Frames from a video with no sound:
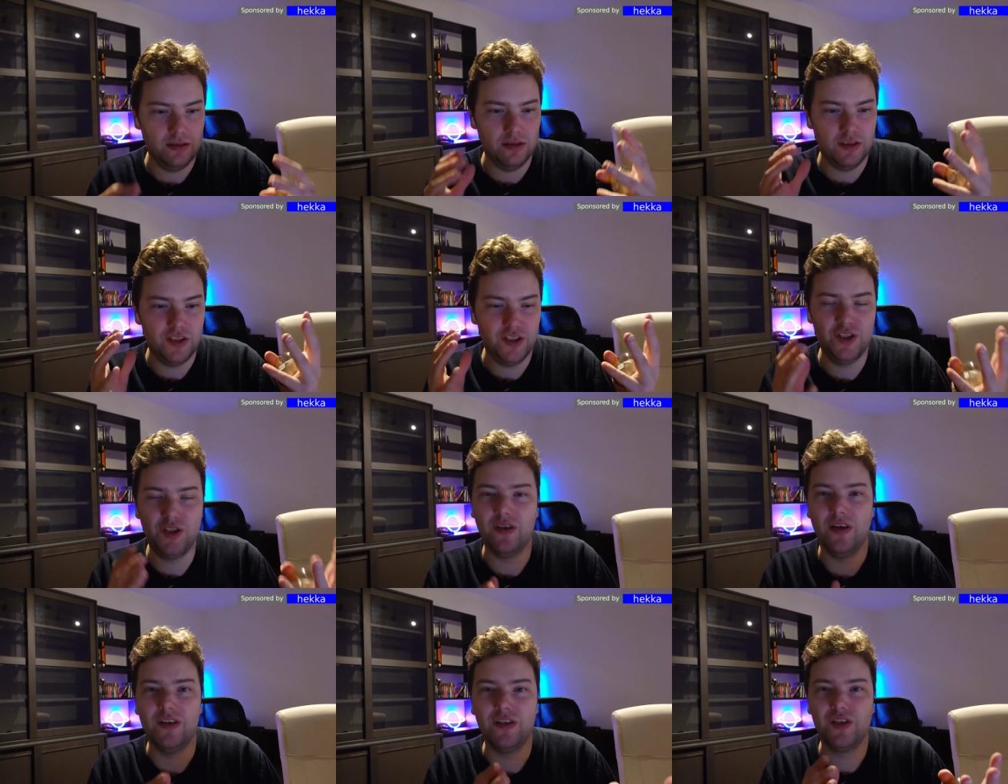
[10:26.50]
a
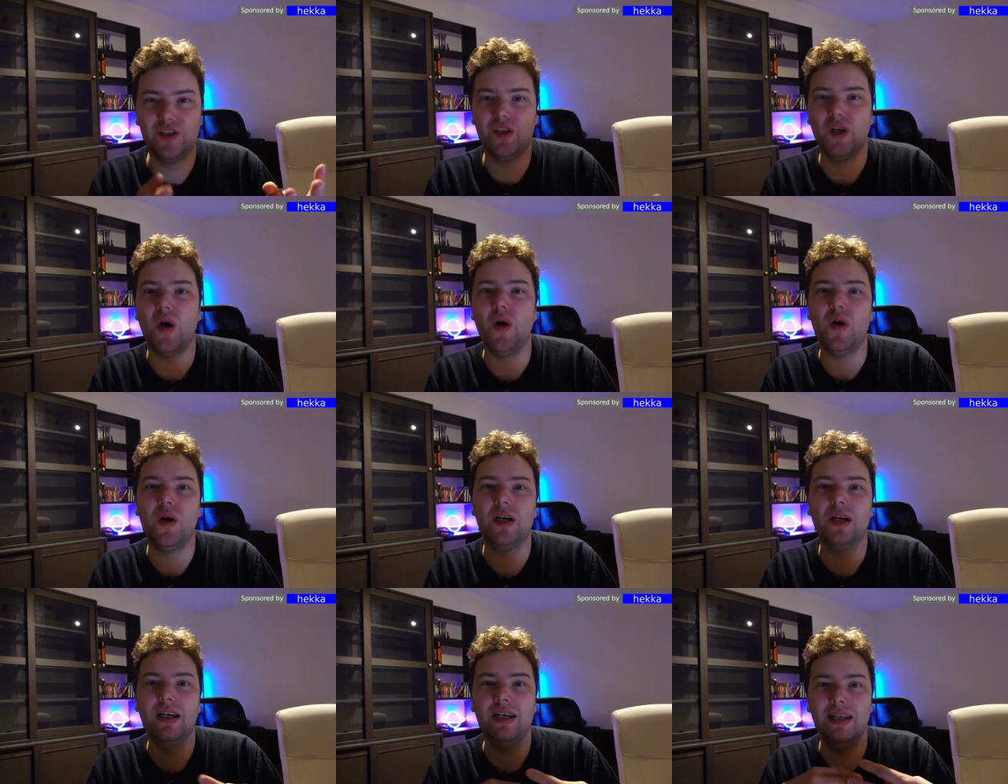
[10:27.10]

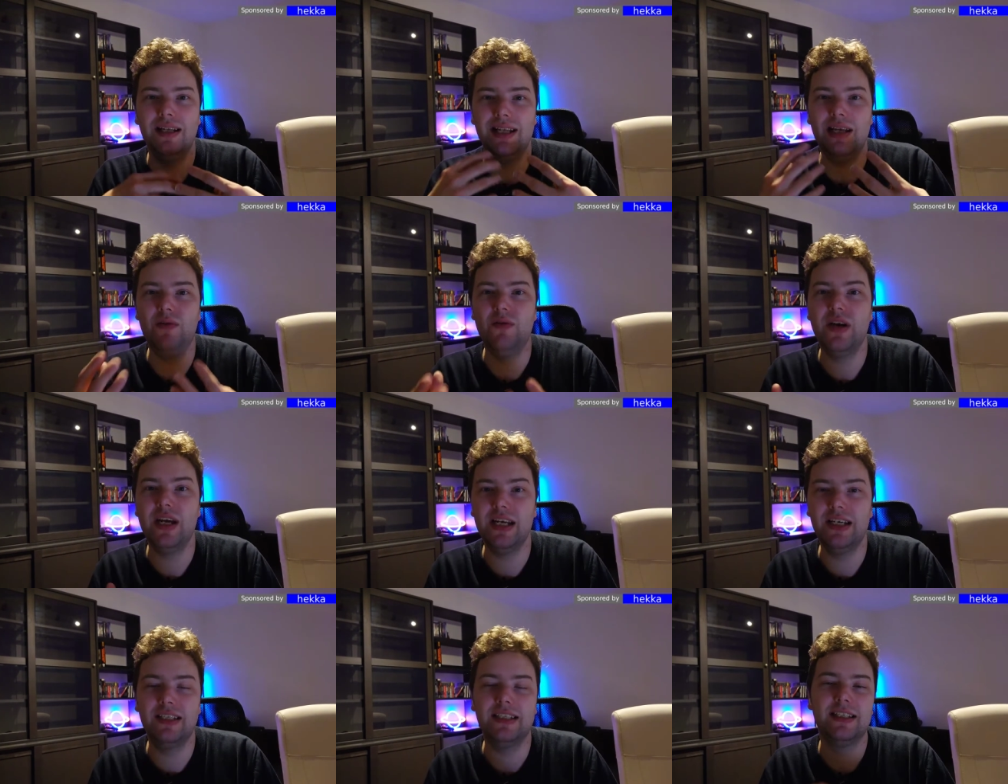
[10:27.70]
song,
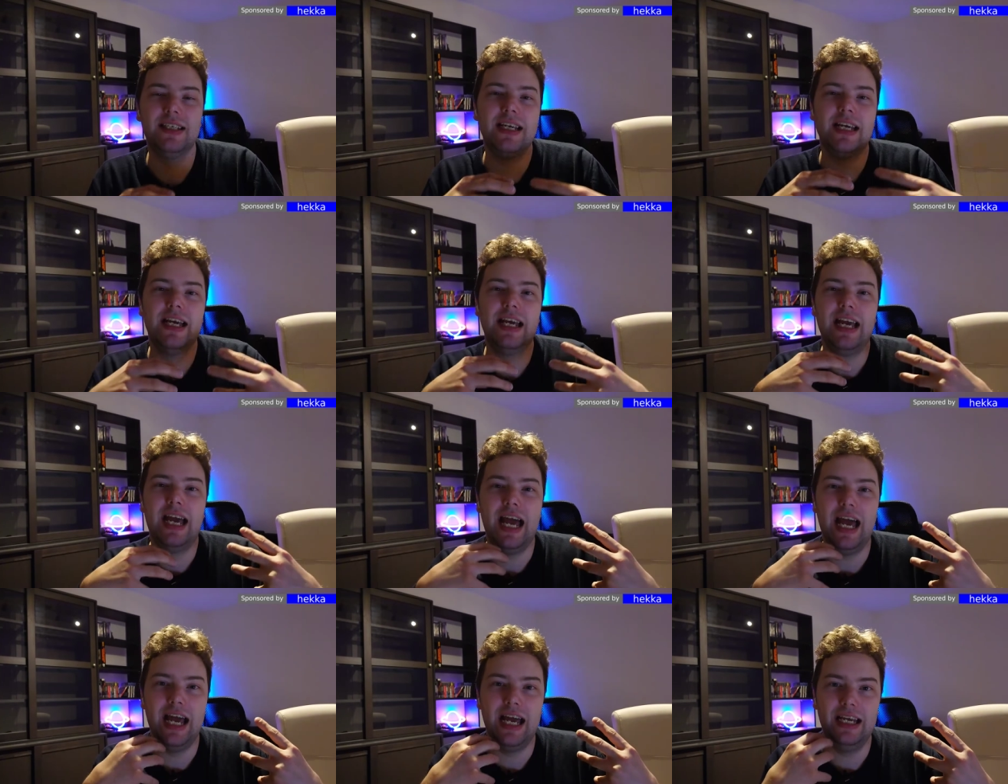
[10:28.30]
lyrics,
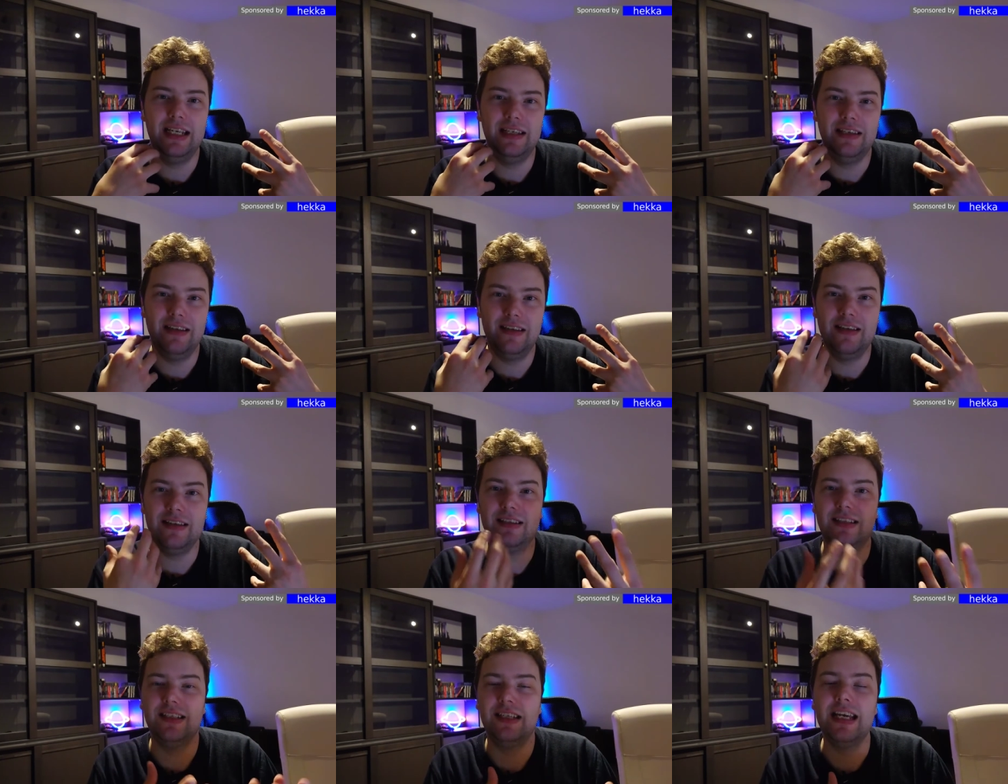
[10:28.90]
and
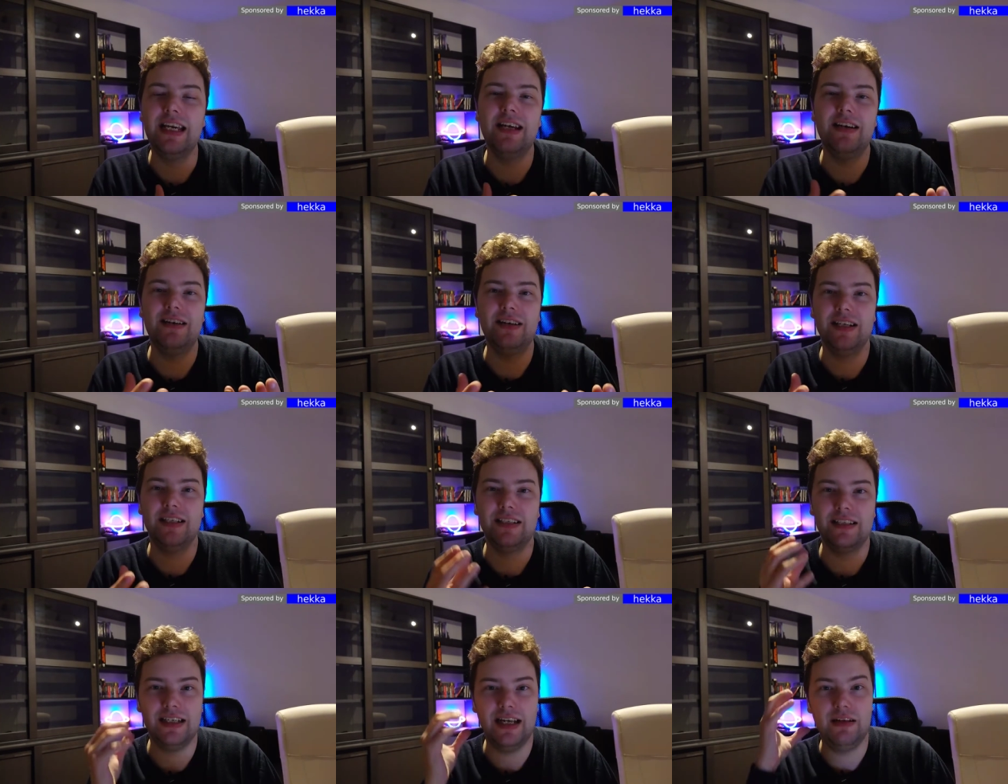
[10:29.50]
the singer
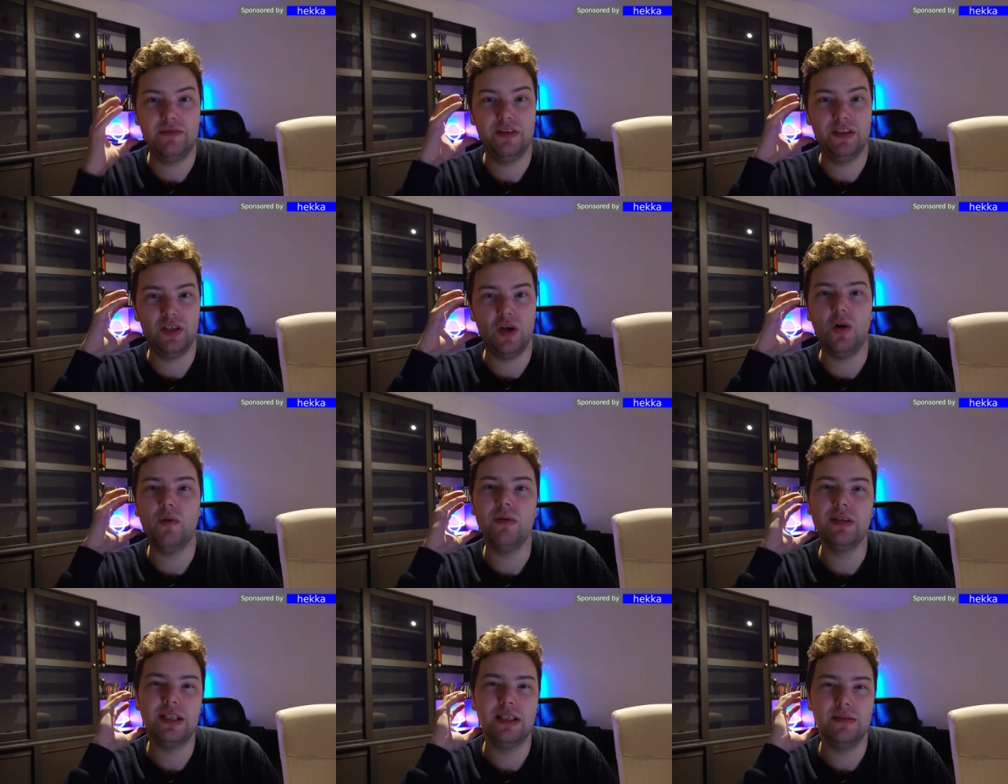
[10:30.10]
itself is
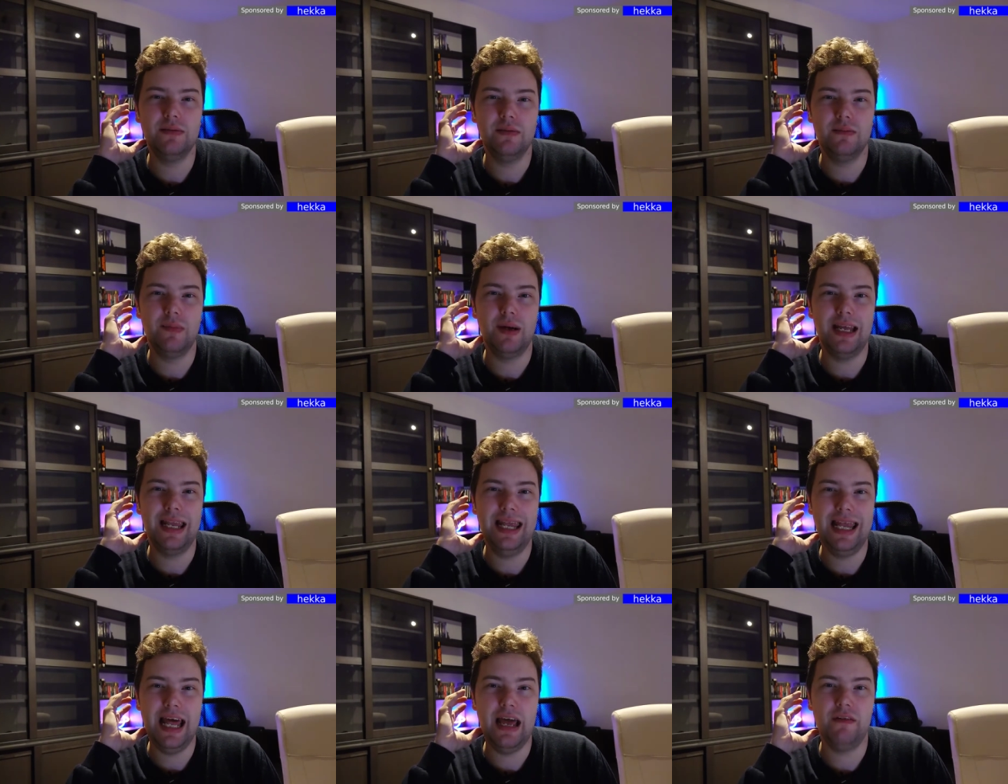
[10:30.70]
always in
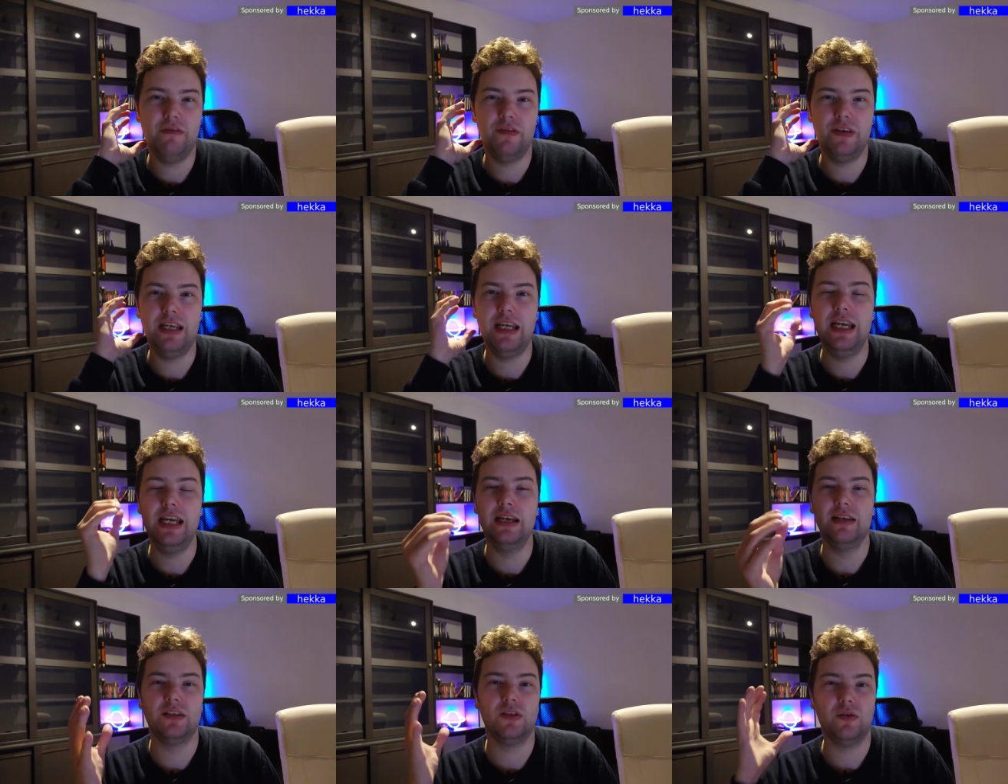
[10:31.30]
my left ear.